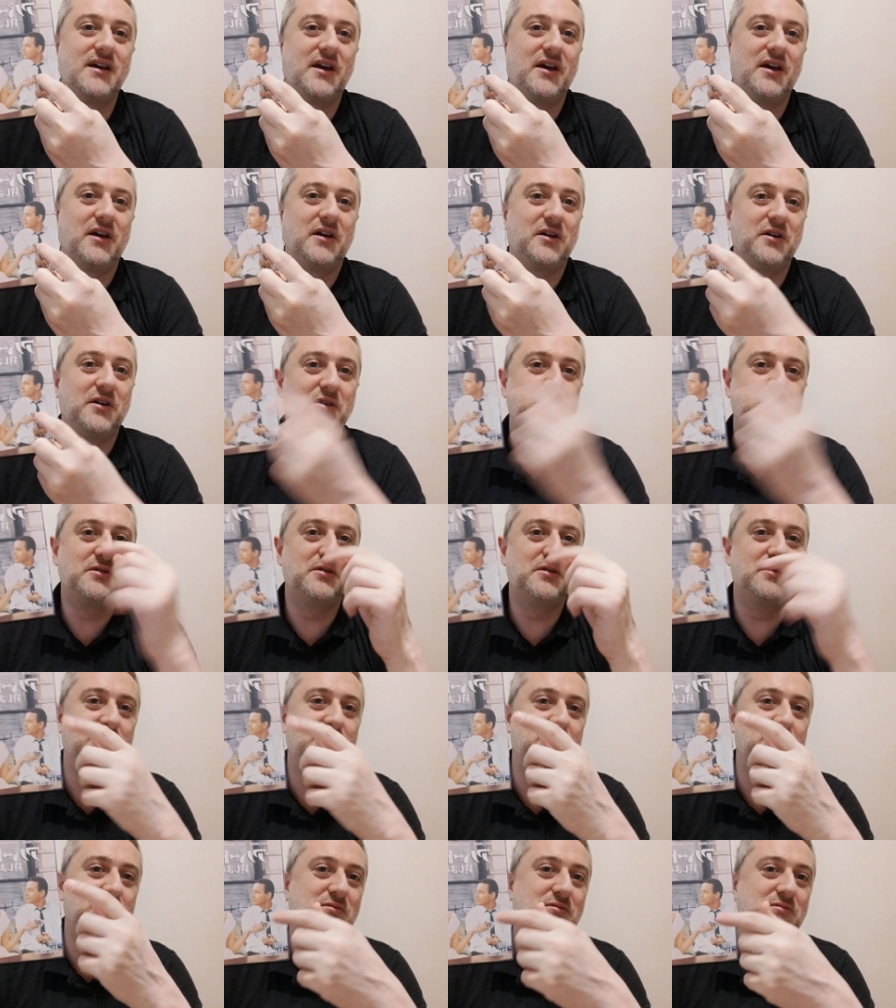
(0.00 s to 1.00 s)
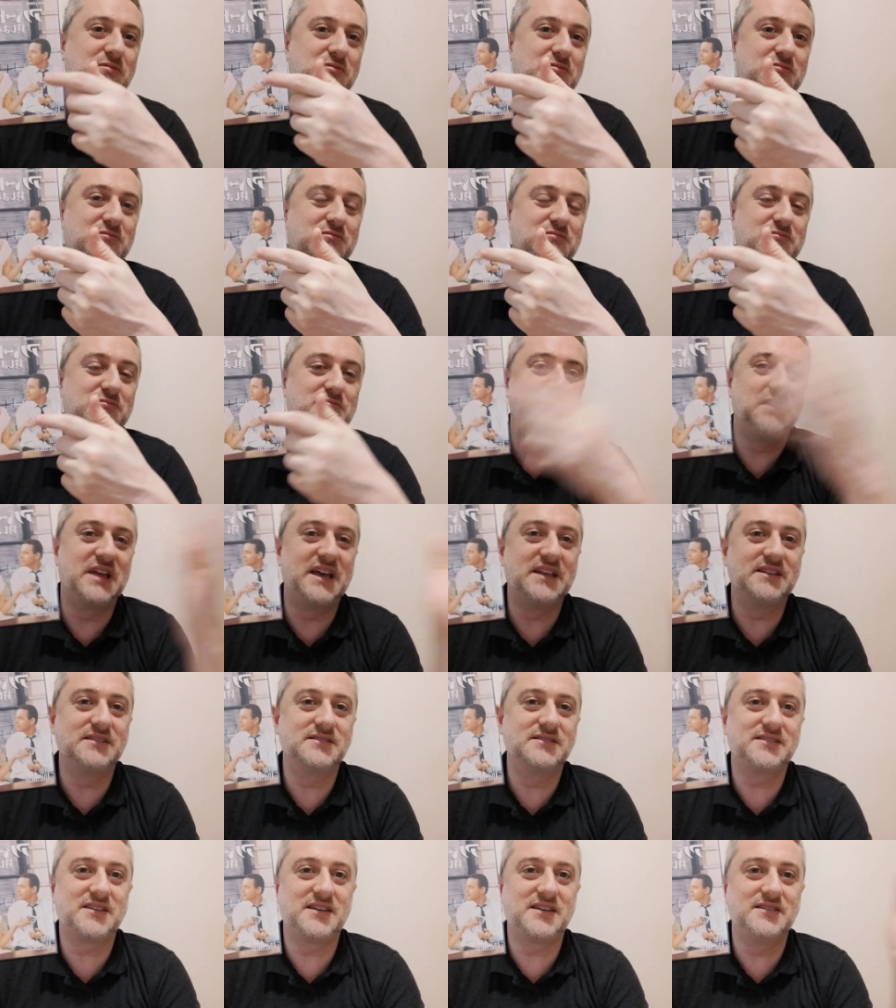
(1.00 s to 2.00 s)
who lends
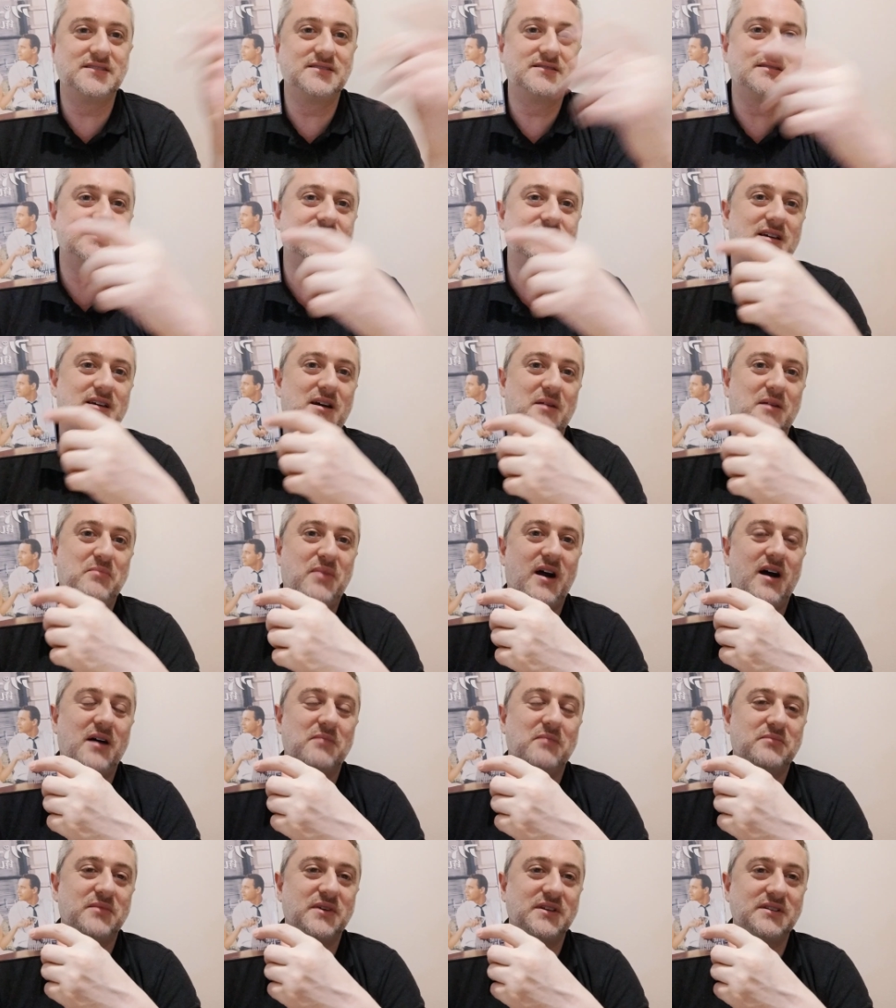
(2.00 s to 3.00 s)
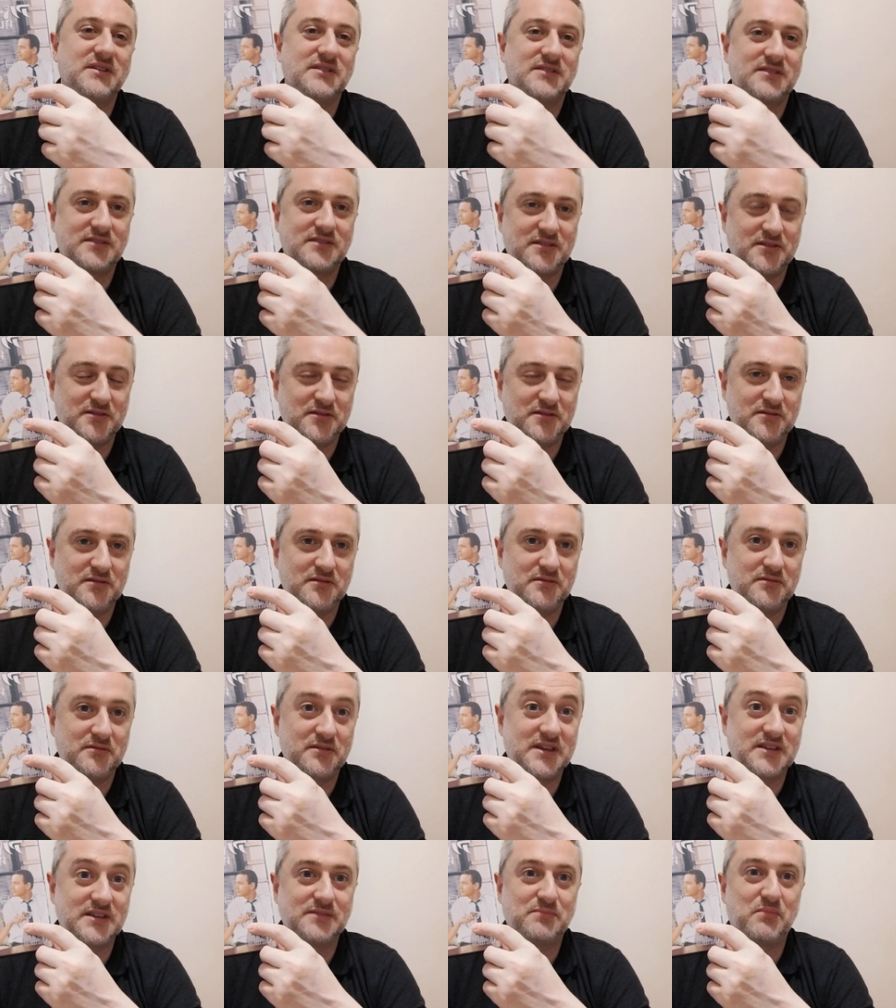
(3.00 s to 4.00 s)
his apartment to his
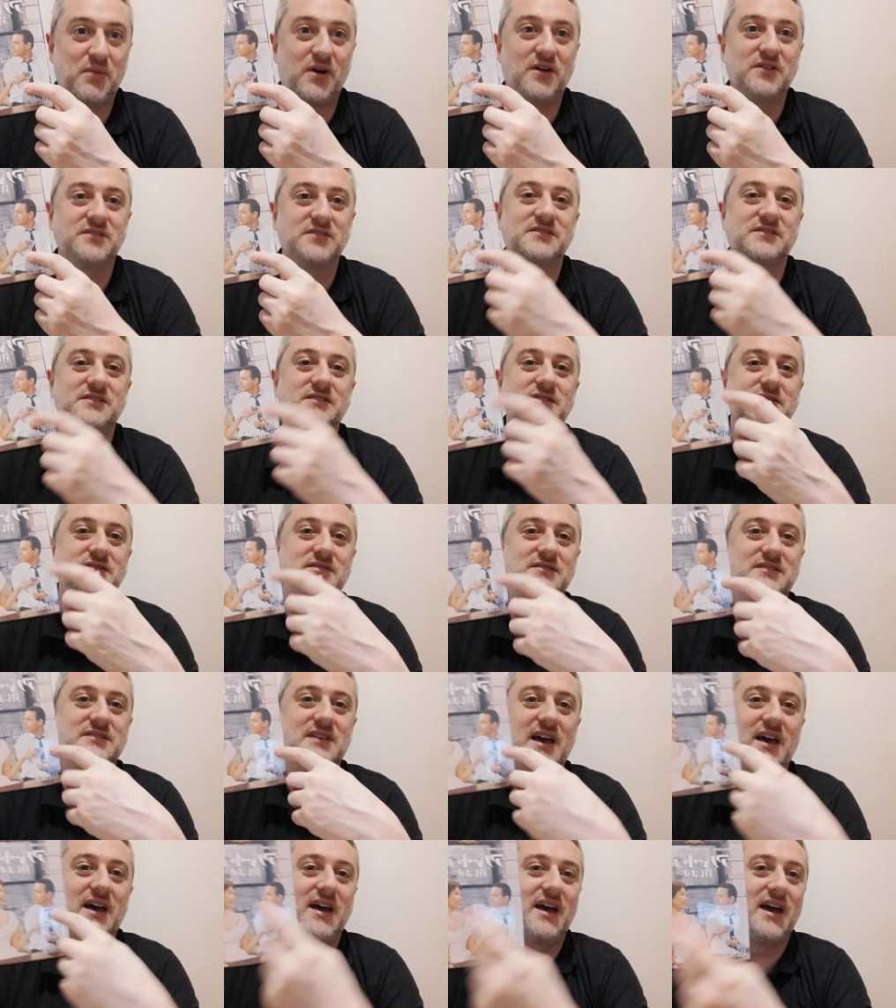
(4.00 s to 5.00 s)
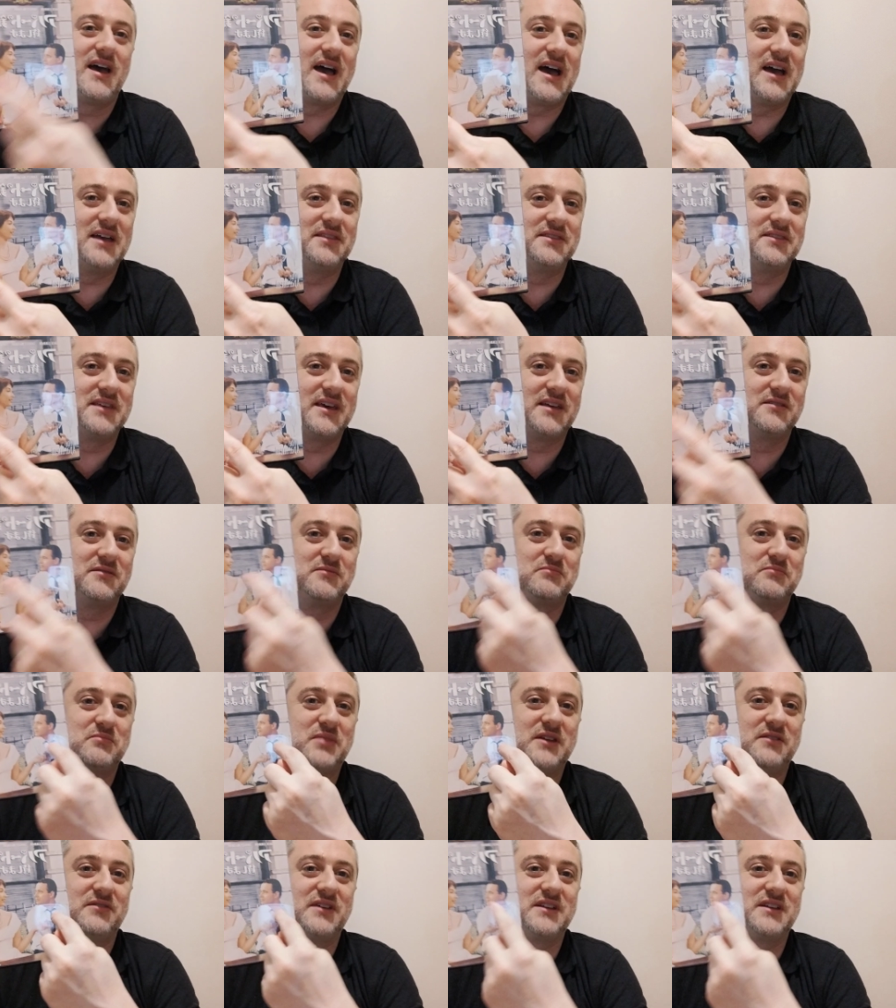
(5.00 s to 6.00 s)
bosses, but
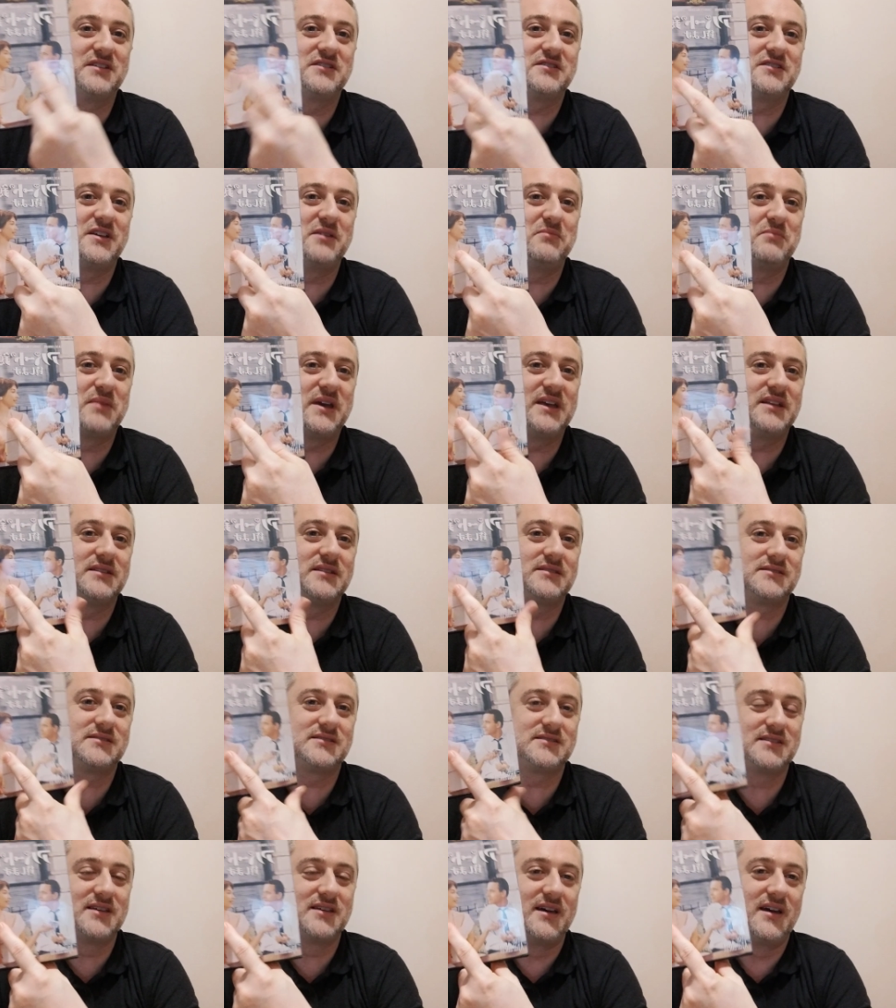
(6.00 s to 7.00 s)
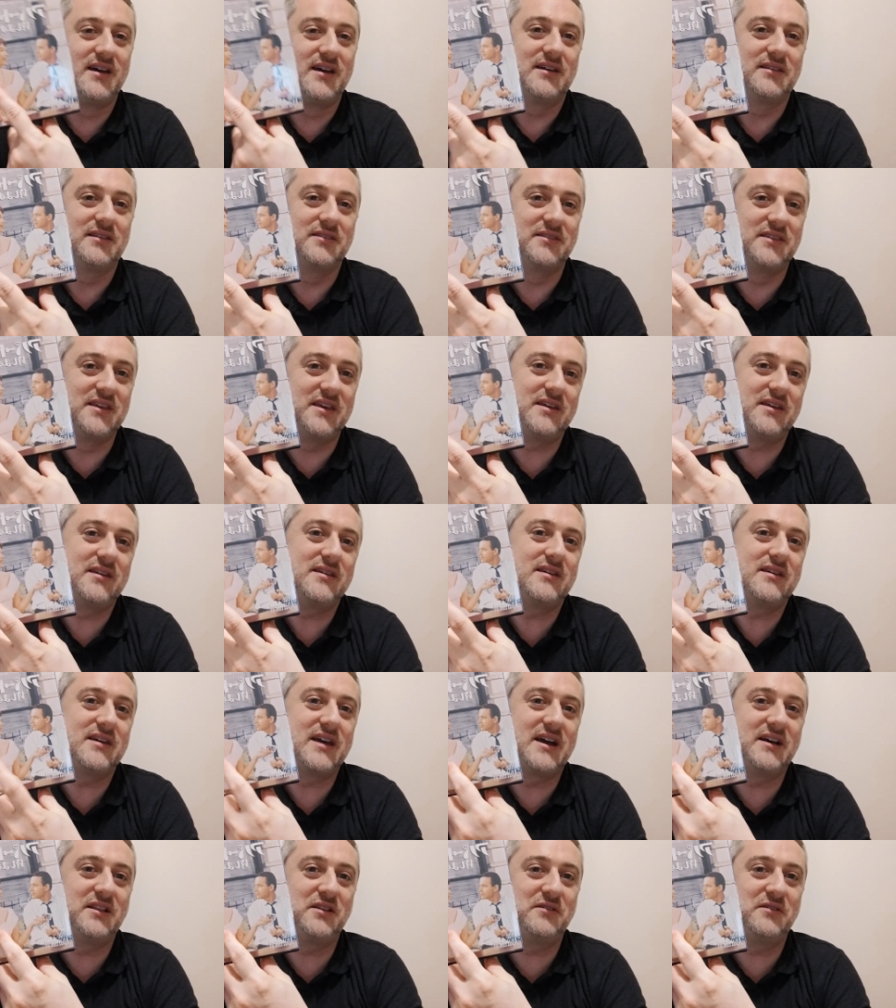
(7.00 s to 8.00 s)
eventually meets the
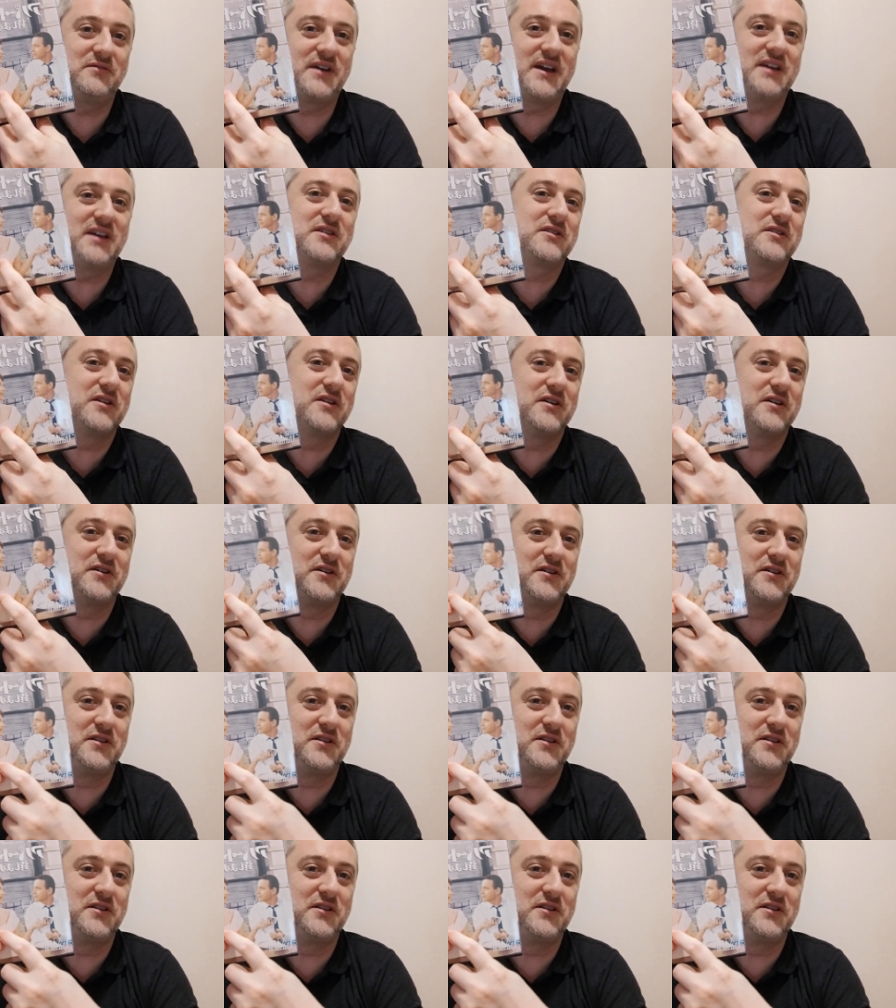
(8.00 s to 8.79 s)
elevator girl